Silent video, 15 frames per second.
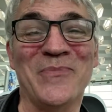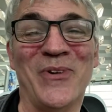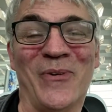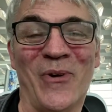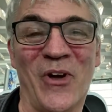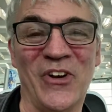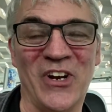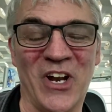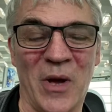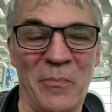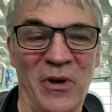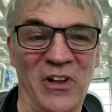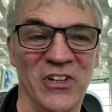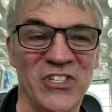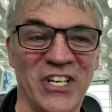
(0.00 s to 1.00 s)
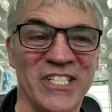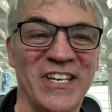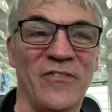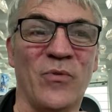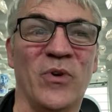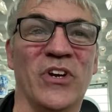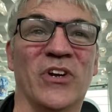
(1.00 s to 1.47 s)
you're on in our politics,
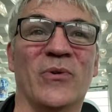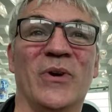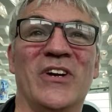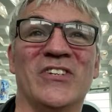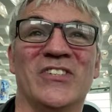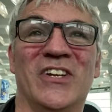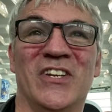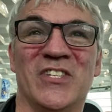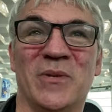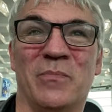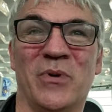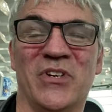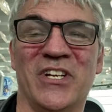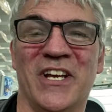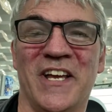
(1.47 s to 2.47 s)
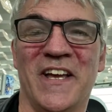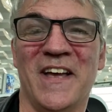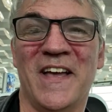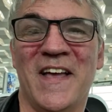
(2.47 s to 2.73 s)
everyone agrees that it's a pretty